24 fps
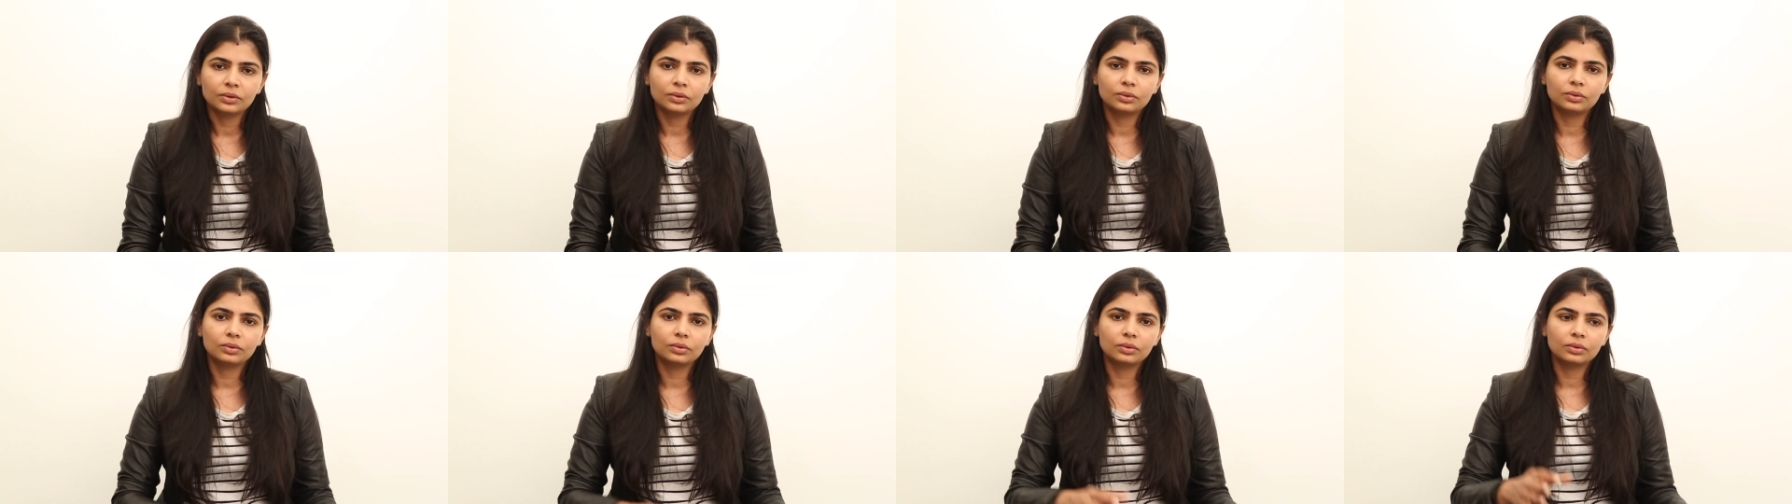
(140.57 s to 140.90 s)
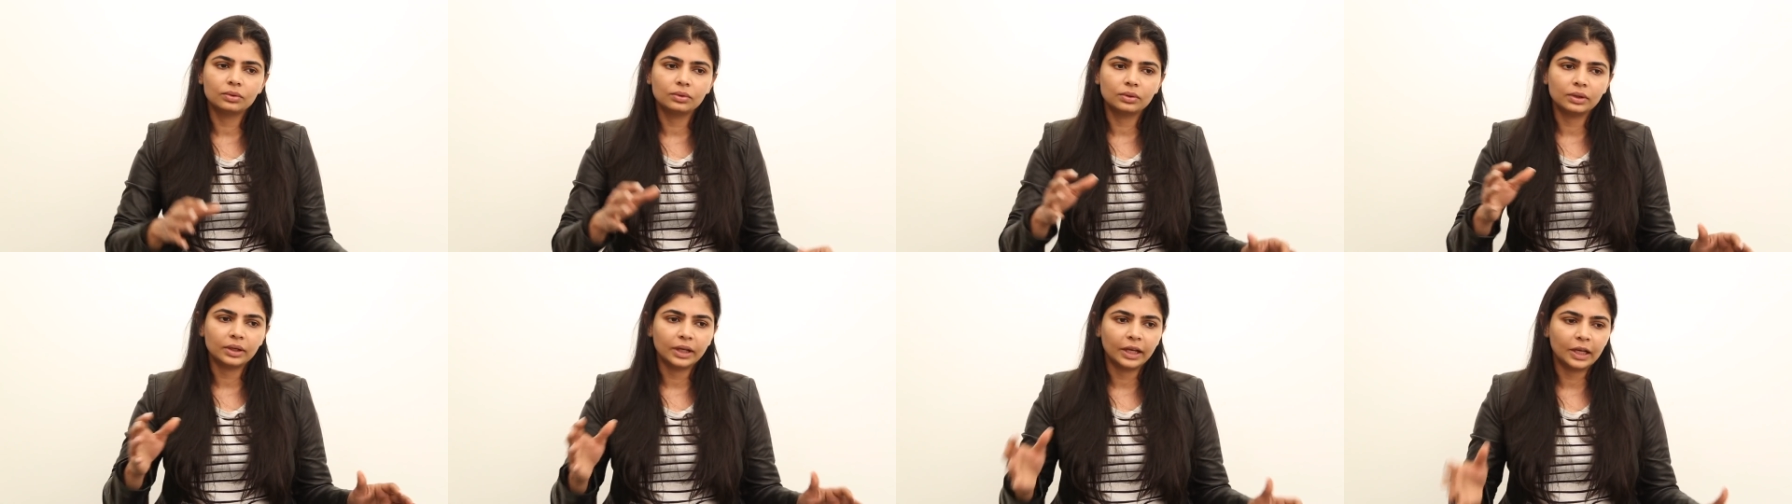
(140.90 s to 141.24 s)

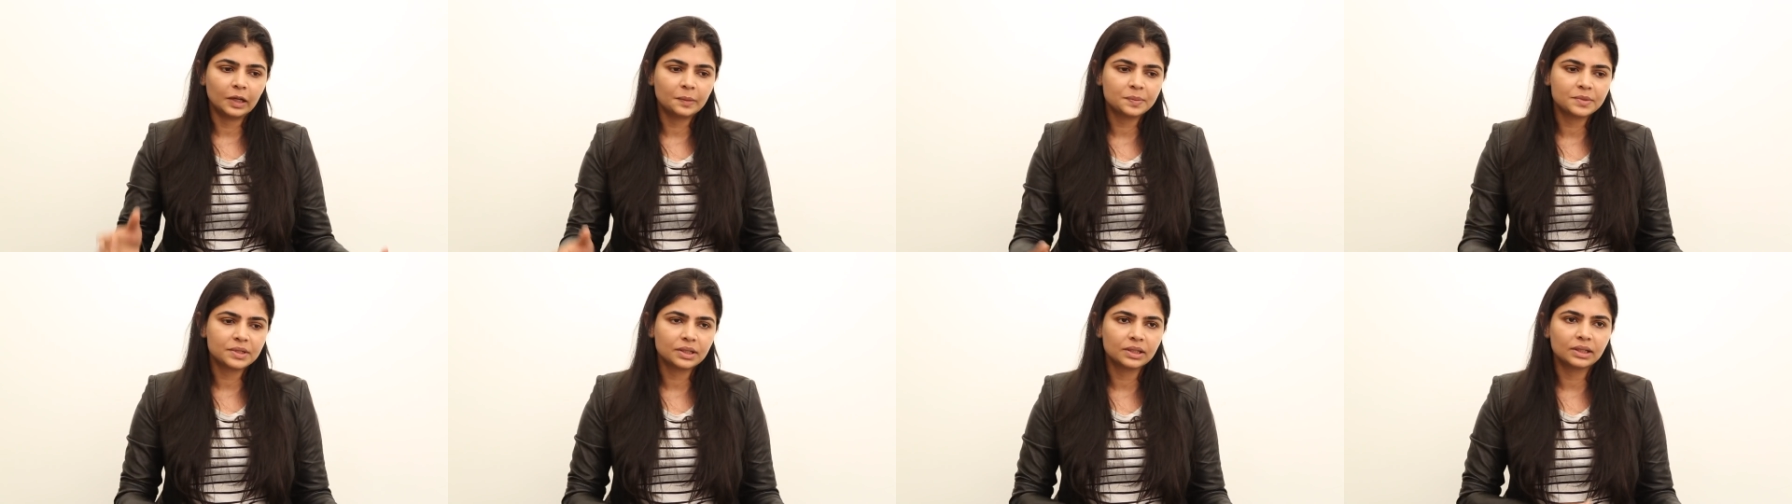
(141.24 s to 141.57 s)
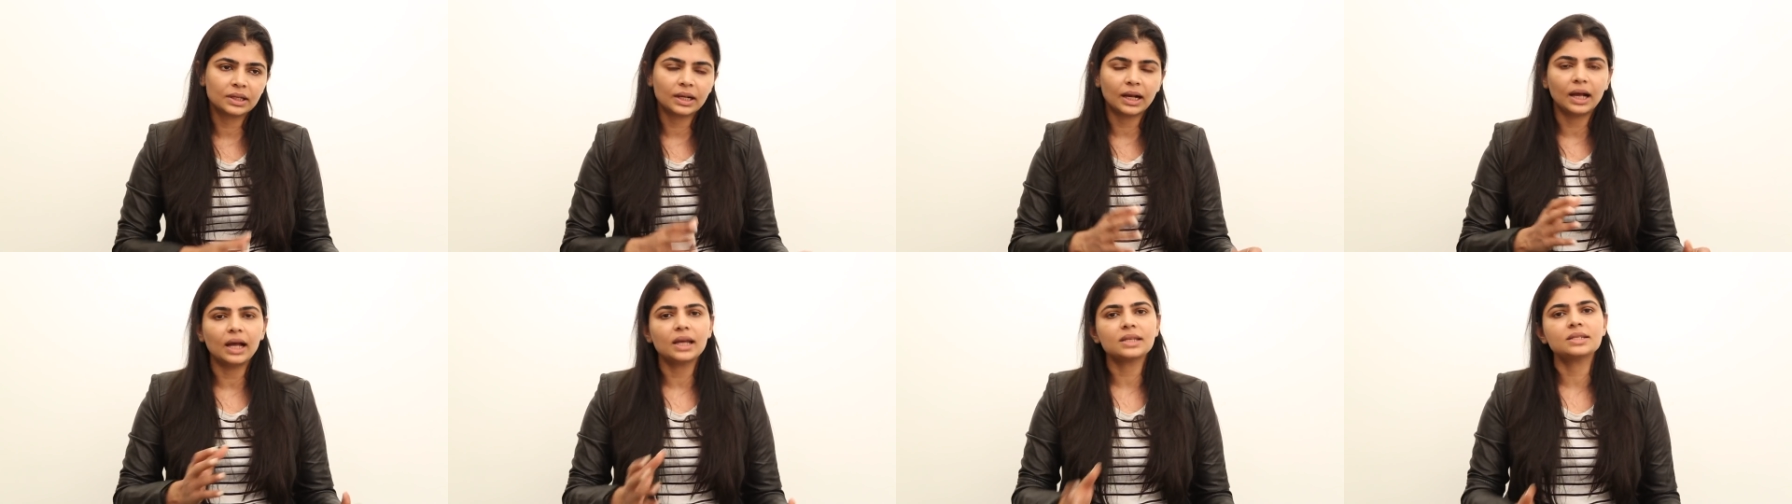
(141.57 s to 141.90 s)
who helps
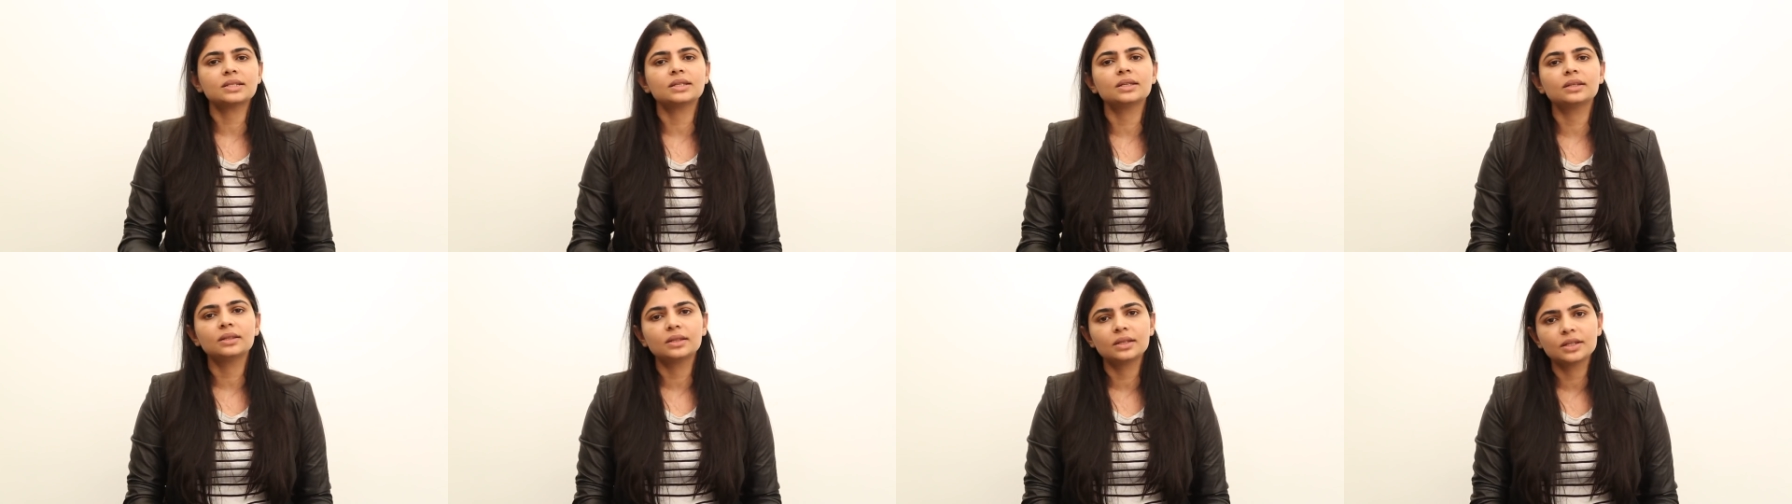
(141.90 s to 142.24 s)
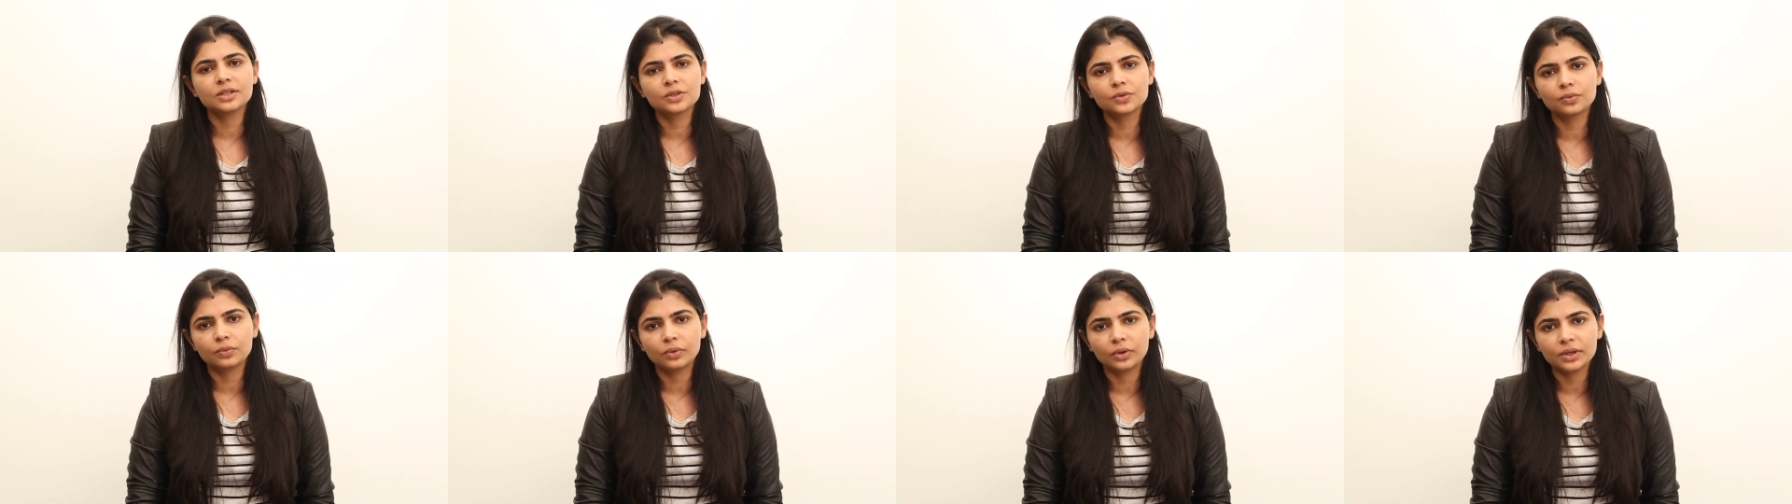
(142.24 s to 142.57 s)
in casting
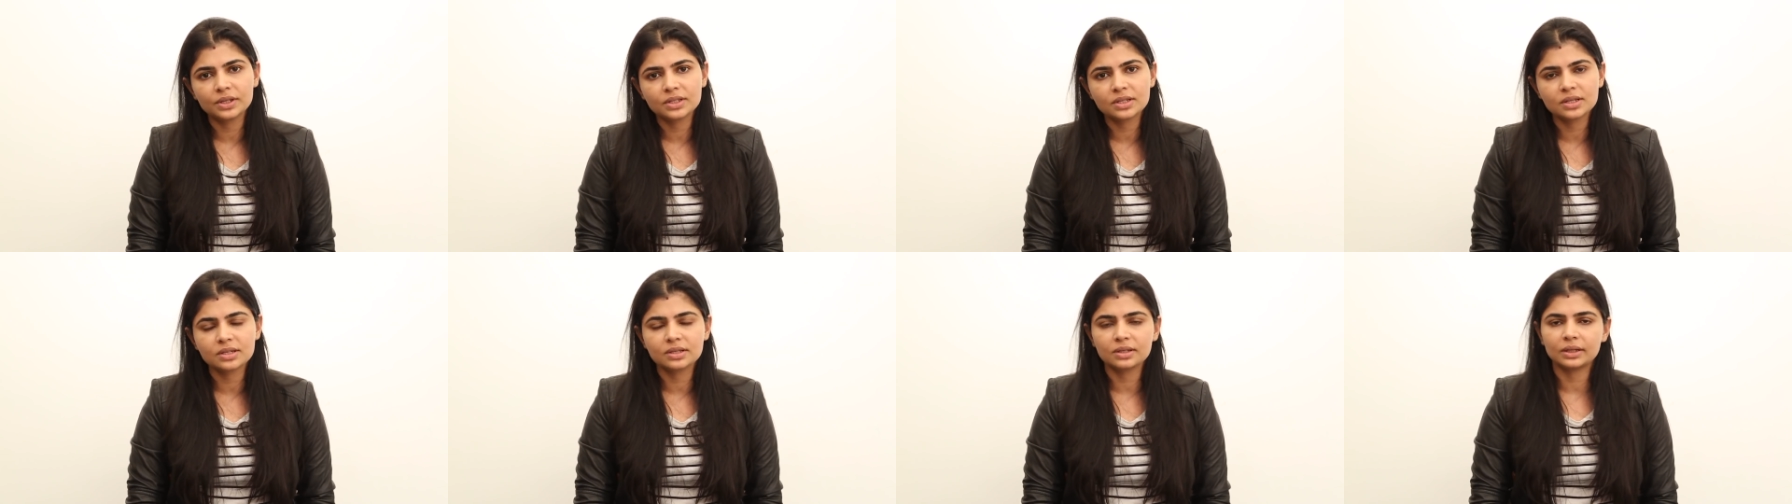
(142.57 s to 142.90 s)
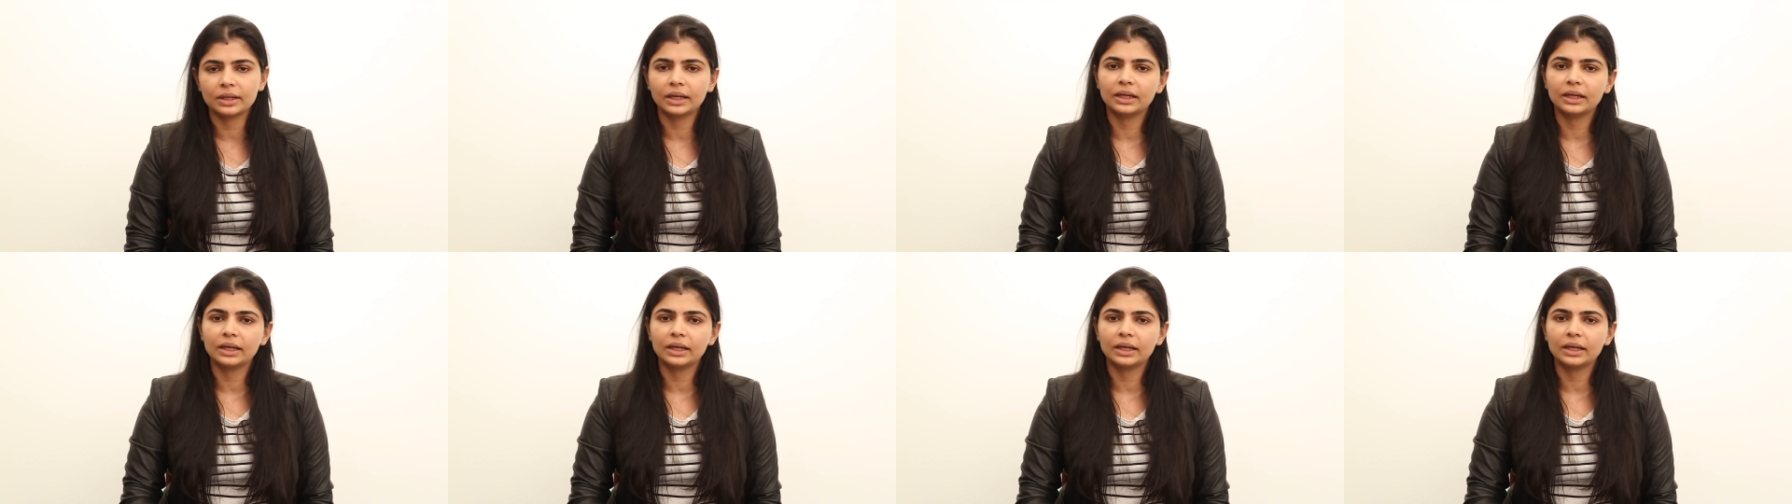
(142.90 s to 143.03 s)
these voices